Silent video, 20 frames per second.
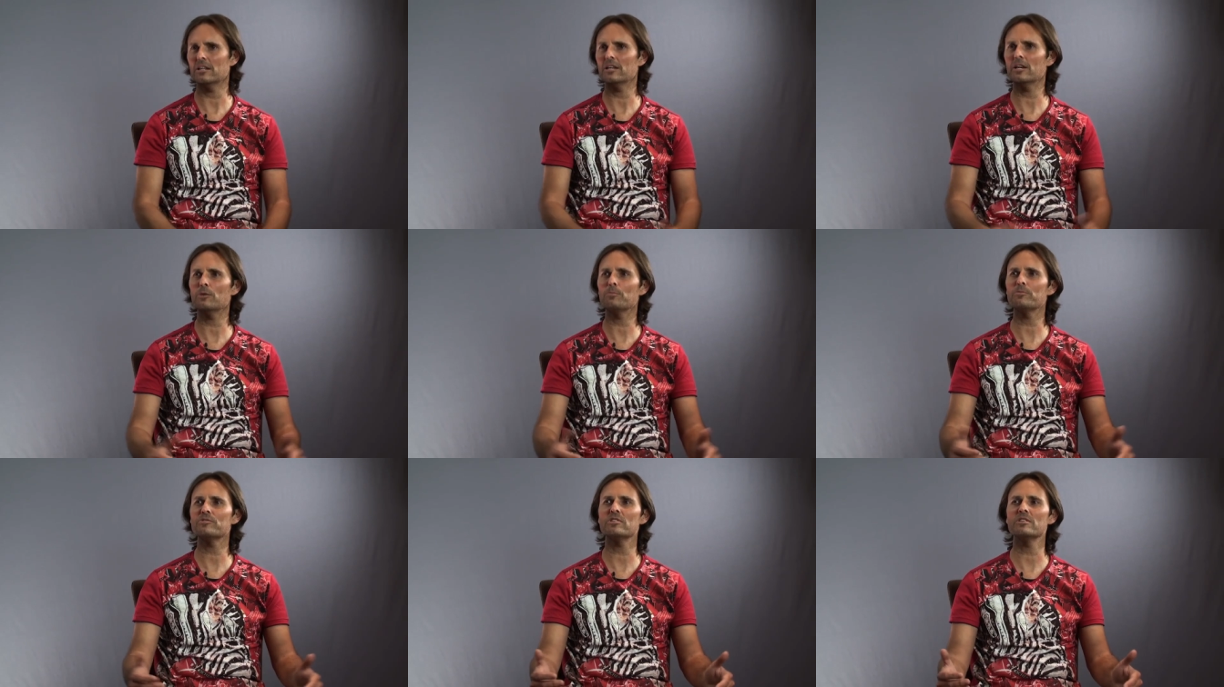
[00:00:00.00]
it
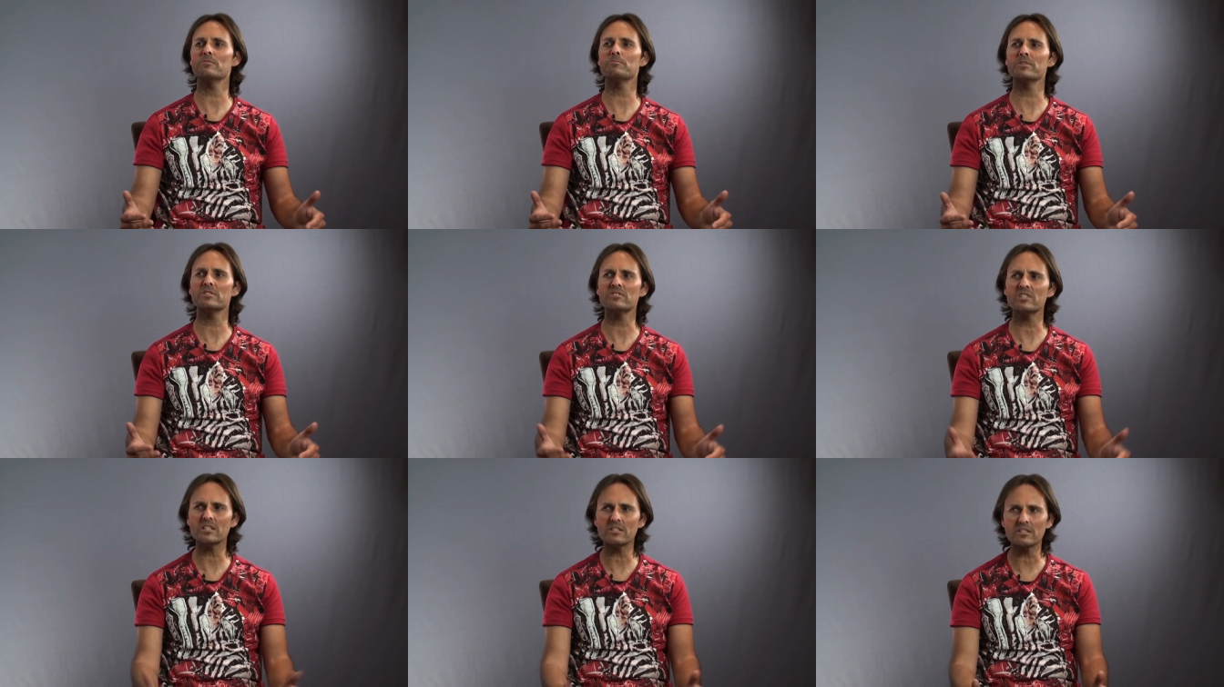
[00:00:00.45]
helps in
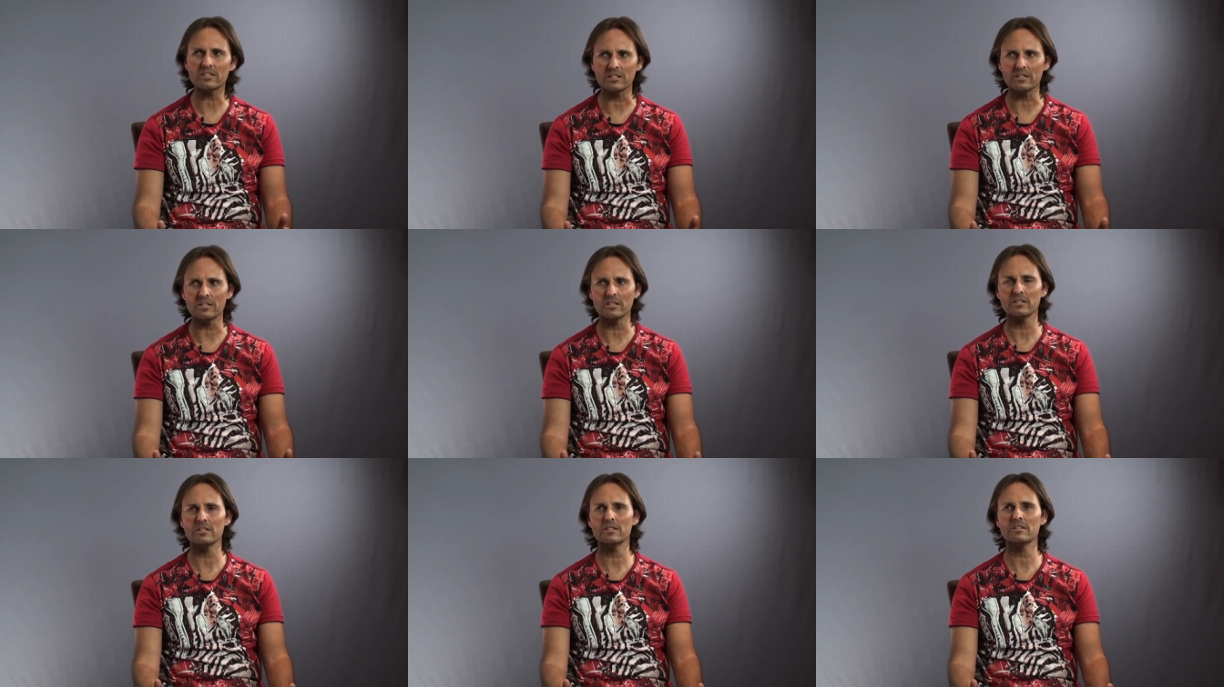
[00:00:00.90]

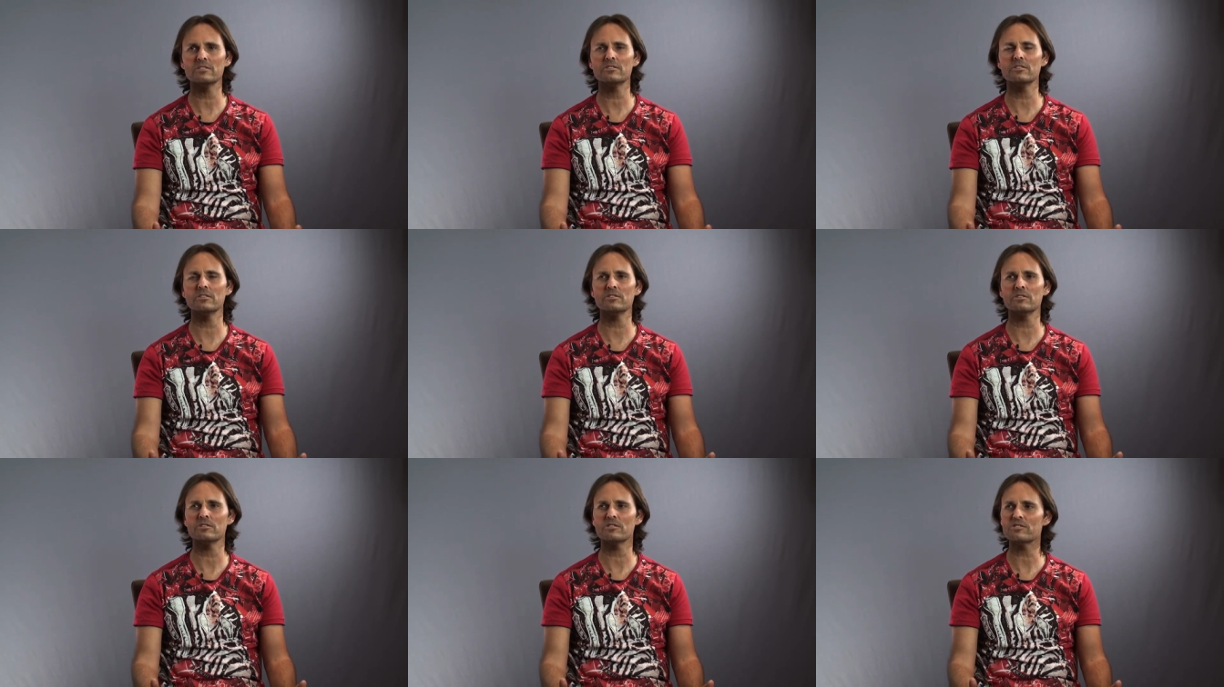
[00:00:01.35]
particular
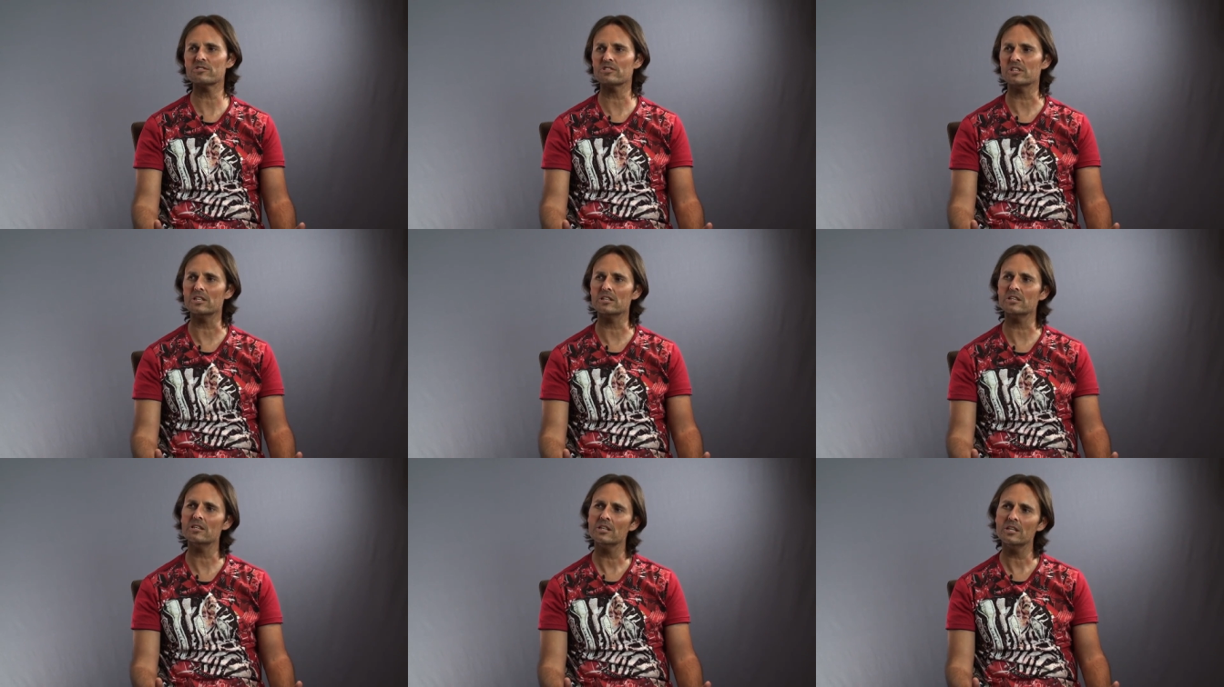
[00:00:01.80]
you to
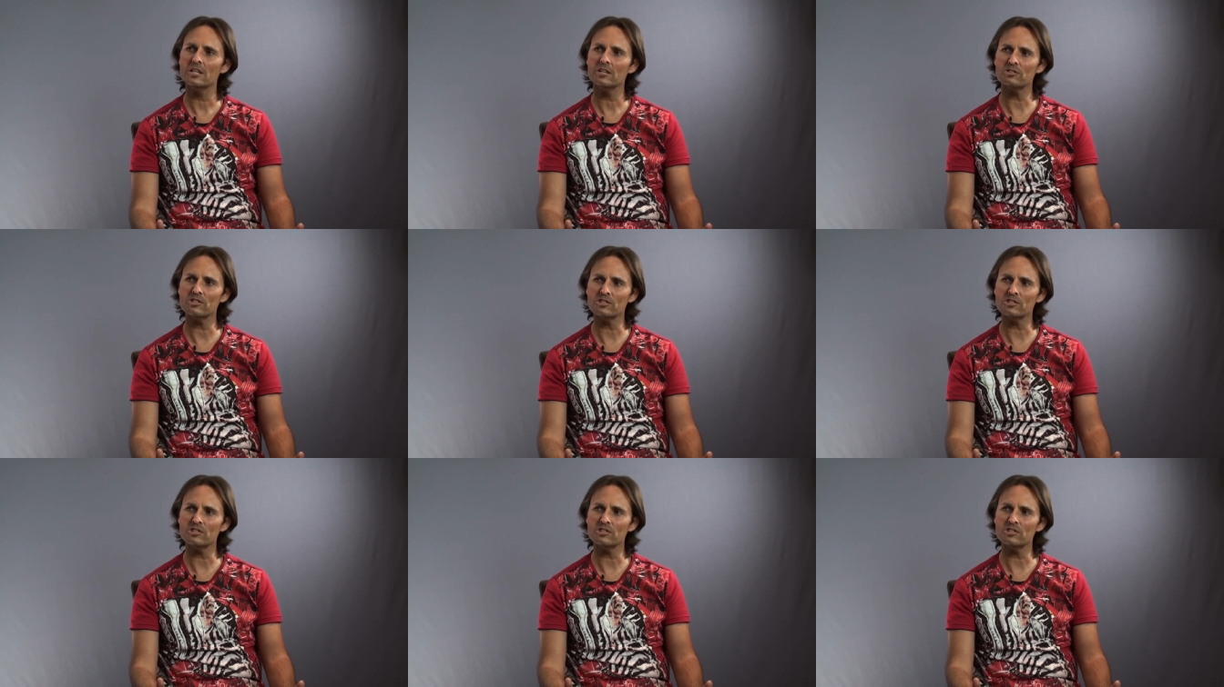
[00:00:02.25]
see